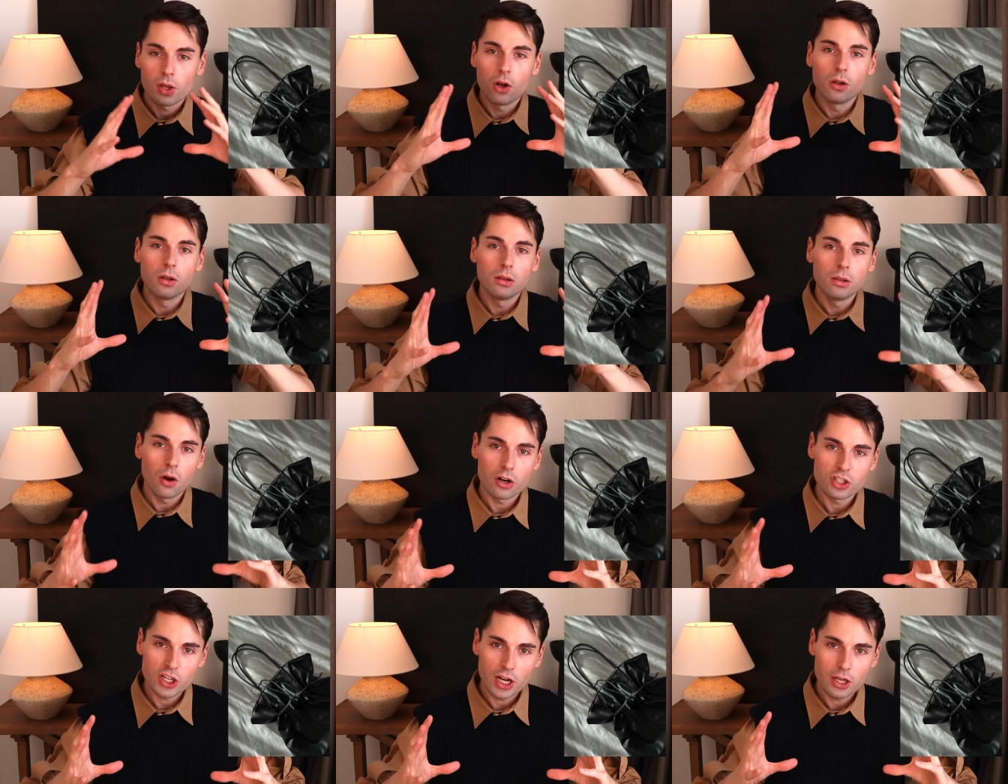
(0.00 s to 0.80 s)
a
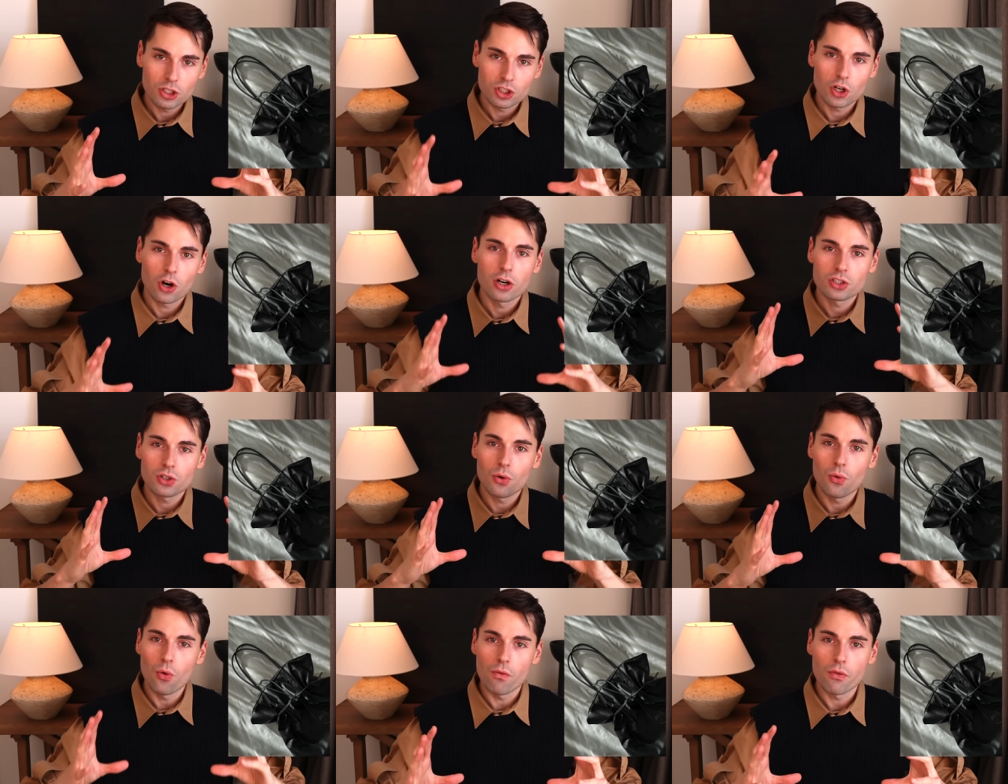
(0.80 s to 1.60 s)
large and in charge
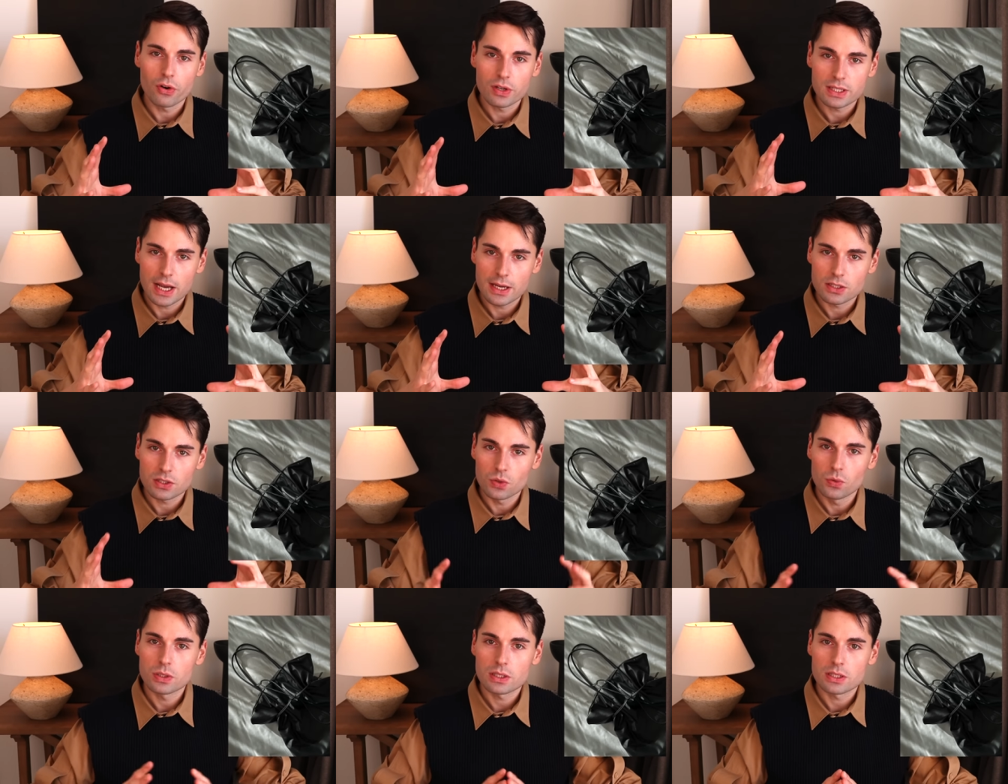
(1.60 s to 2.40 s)
oversized tote,